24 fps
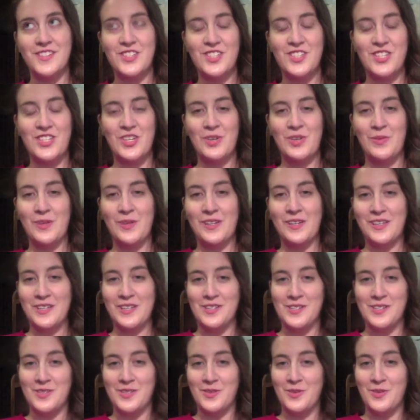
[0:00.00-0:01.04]
chew and
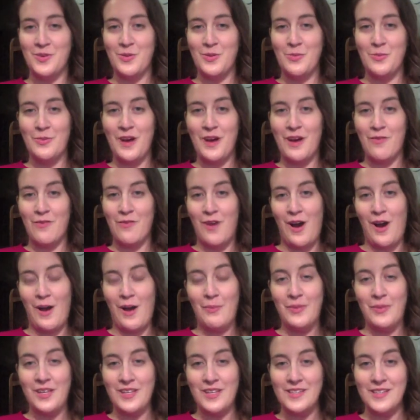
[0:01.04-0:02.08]
consume a raw
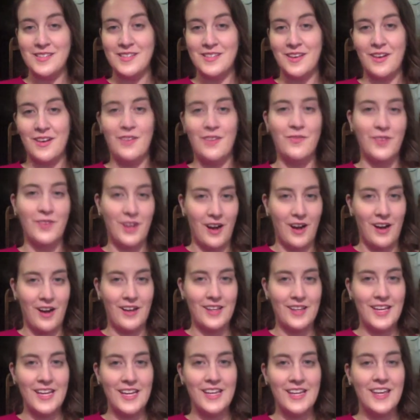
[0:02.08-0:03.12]
piece of
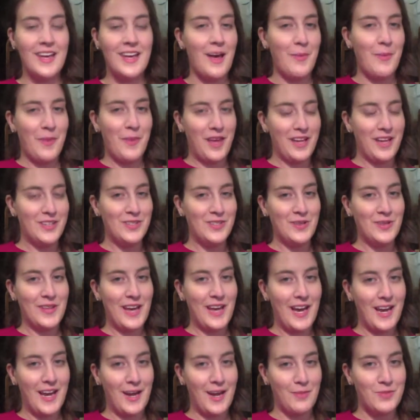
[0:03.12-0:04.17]
garlic. I may do
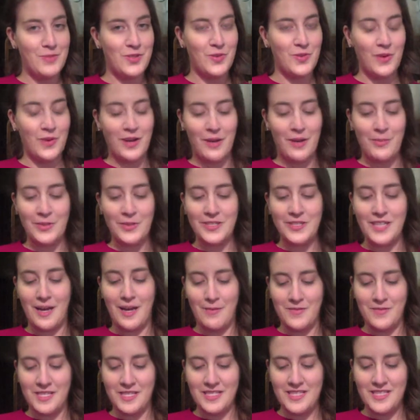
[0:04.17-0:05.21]
that up to a couple
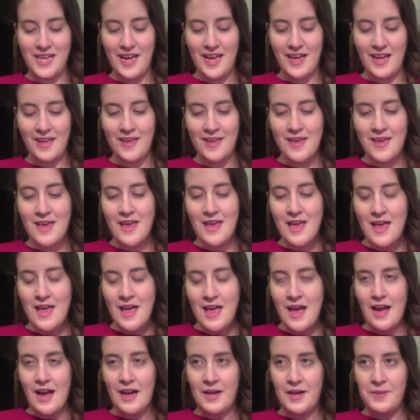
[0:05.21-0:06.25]
times a day.
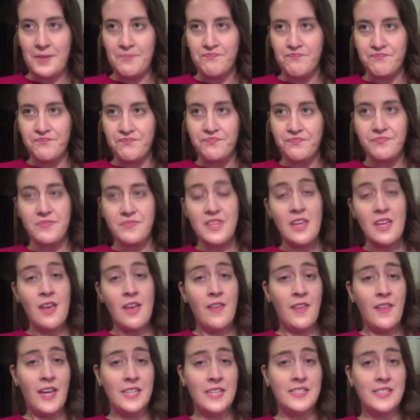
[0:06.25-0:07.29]

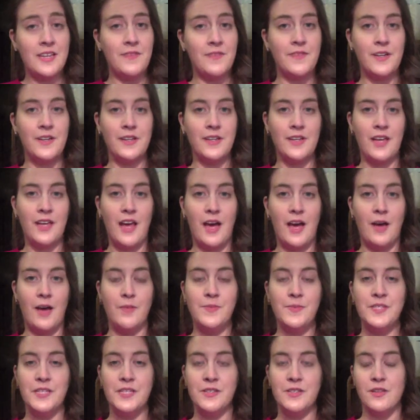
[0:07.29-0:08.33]
And that definitely
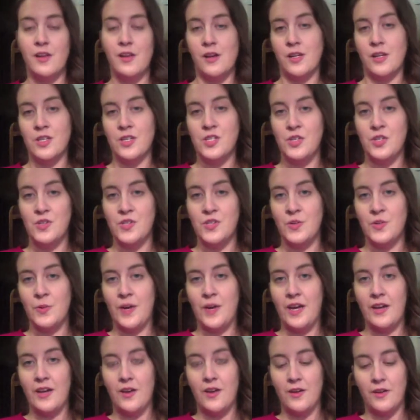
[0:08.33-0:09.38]
helps as long as you do
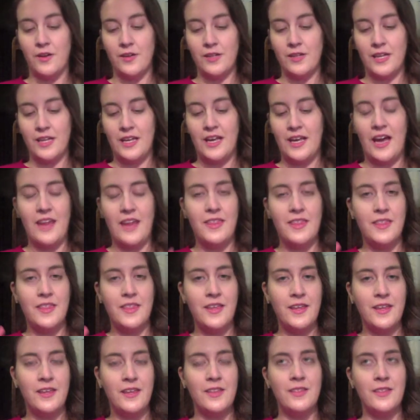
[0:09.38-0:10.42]
it early. I
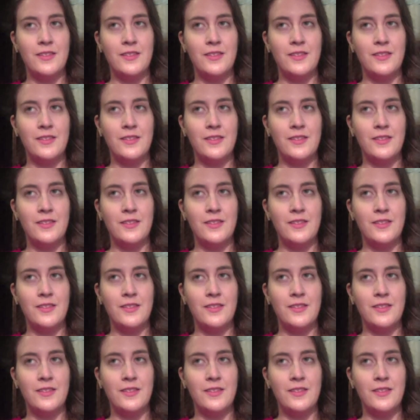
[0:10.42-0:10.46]
think